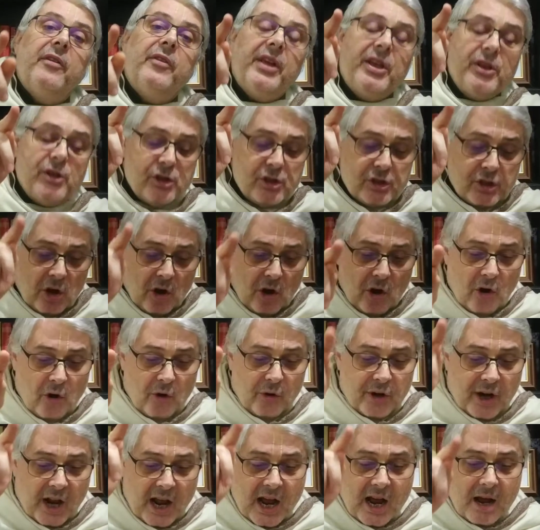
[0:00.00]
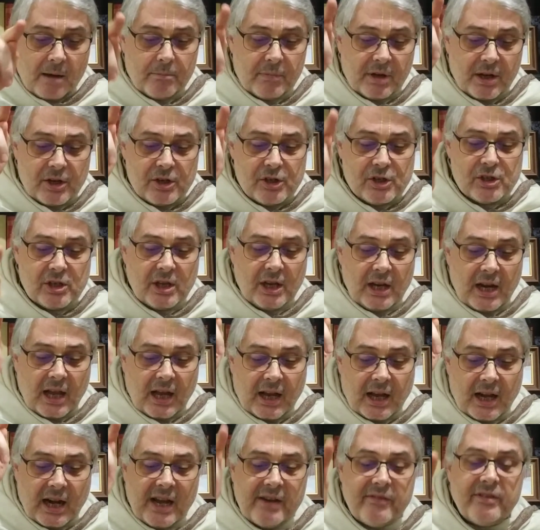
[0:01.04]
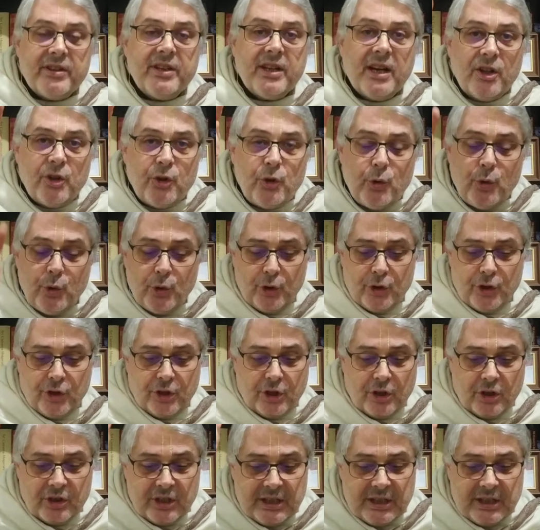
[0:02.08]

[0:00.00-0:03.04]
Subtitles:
they saw Ram, Krishna, like Ravana, Duryodhana,